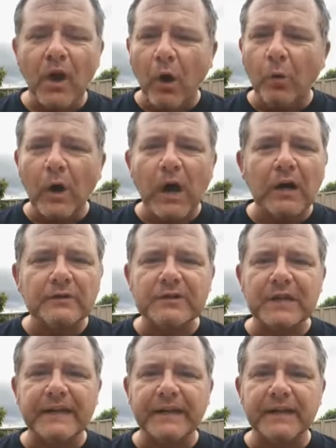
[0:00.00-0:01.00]

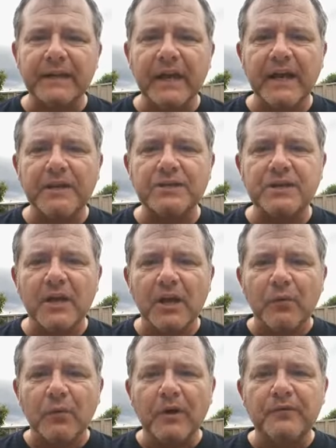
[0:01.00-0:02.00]
wholeheartedly engage
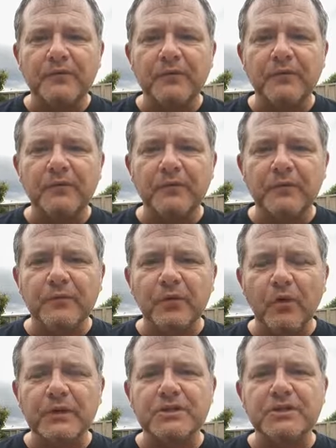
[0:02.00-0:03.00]
with the
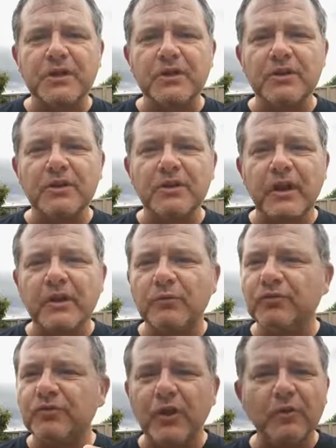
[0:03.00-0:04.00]
knowledge that
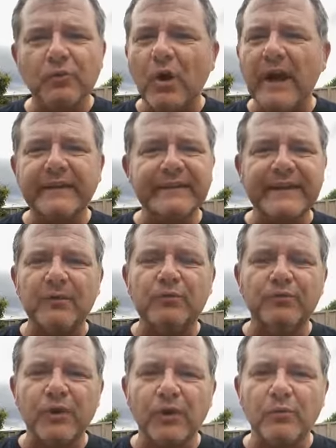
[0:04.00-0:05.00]
there was no right and there
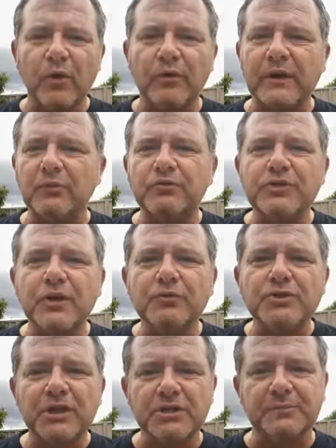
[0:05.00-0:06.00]
was no wrong. There was
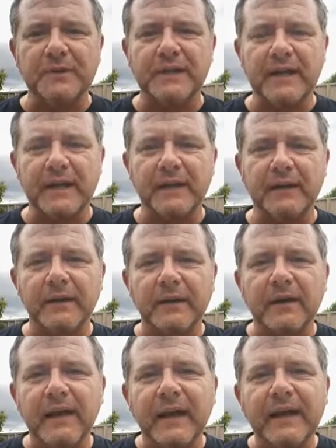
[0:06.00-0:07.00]
no judgment there.
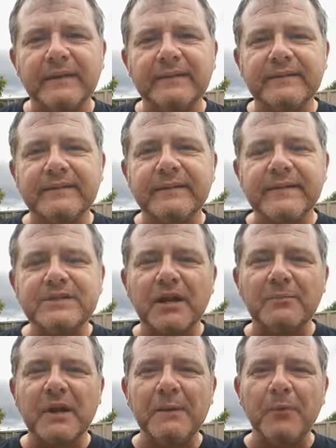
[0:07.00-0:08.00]
And these
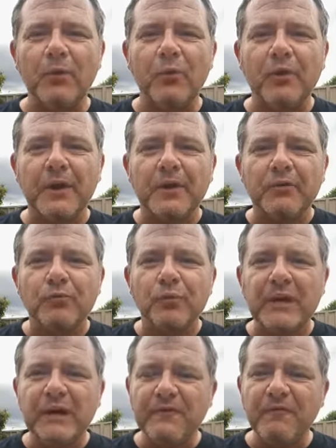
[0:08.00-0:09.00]
young people
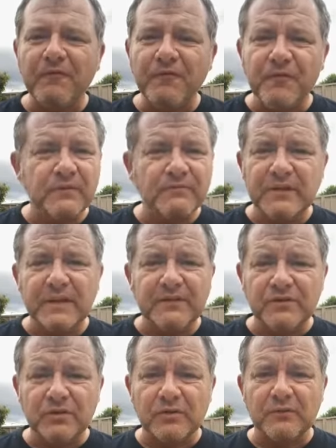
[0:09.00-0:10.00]
really
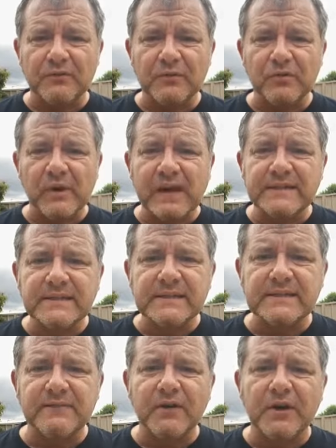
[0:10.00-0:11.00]
really sort of created
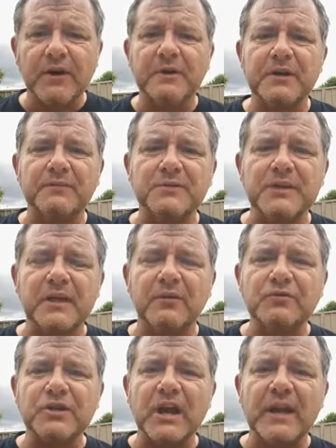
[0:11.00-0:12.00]
this environment
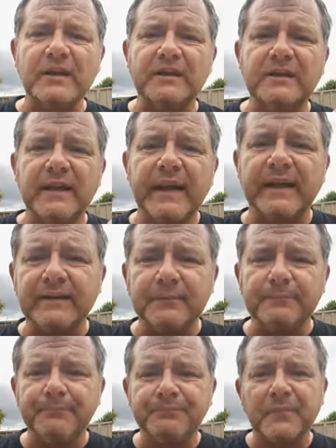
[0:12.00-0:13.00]
themselves. And
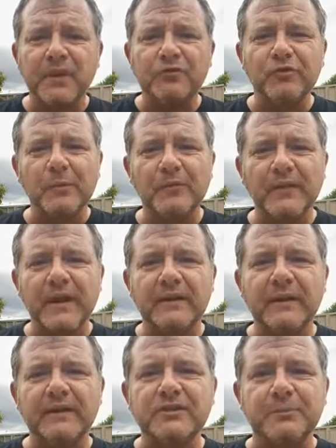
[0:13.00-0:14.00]
then on top of
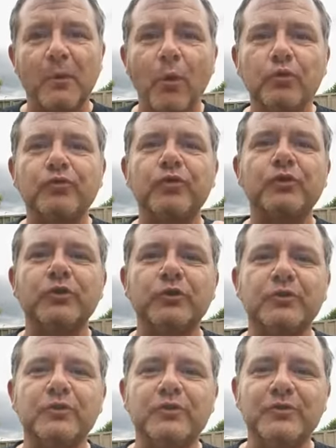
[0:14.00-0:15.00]
that, they supported
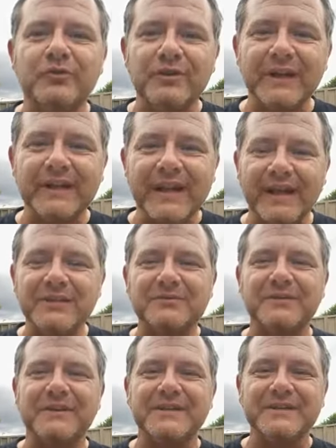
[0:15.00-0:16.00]
and
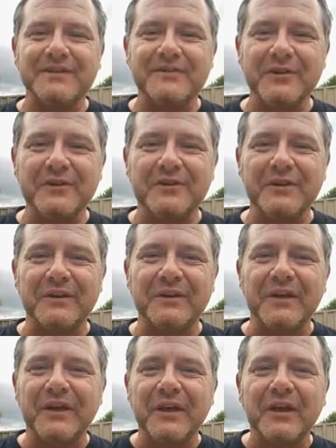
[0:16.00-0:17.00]
engaged with each other
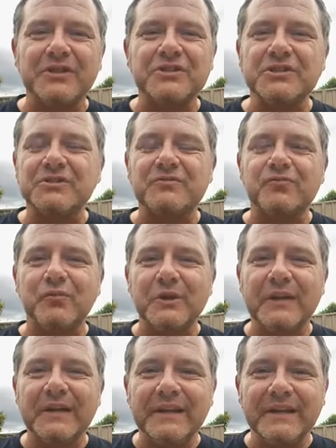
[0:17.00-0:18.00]
and, and just
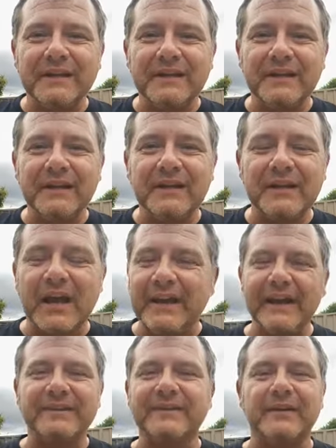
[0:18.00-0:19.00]
really
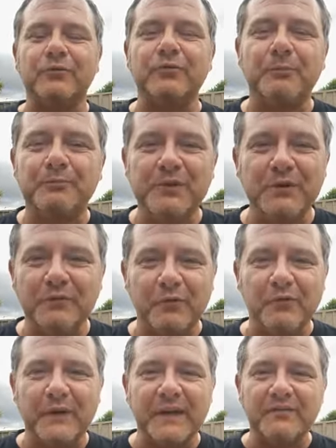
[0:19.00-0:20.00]
connected. It was a
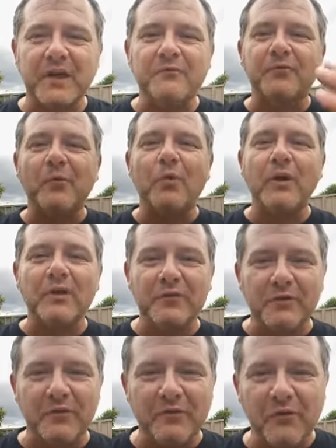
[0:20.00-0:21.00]
beautiful thing. They've come from all
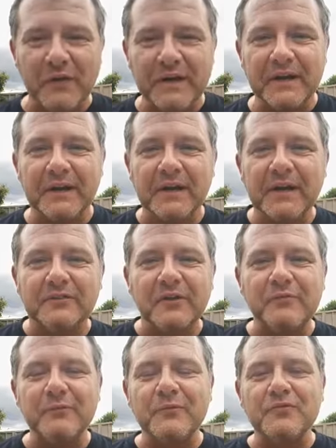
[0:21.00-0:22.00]
over the Riverina.
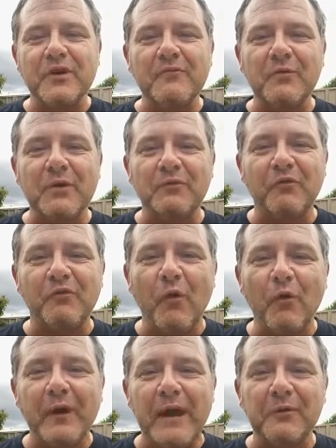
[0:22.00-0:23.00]
Some of them traveled up to
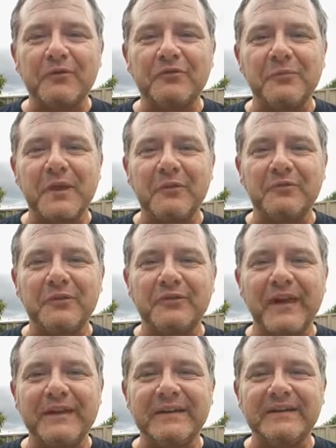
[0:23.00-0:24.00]
four hours to be able to
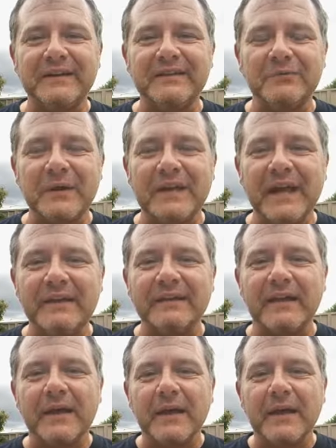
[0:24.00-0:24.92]
attend it this weekend.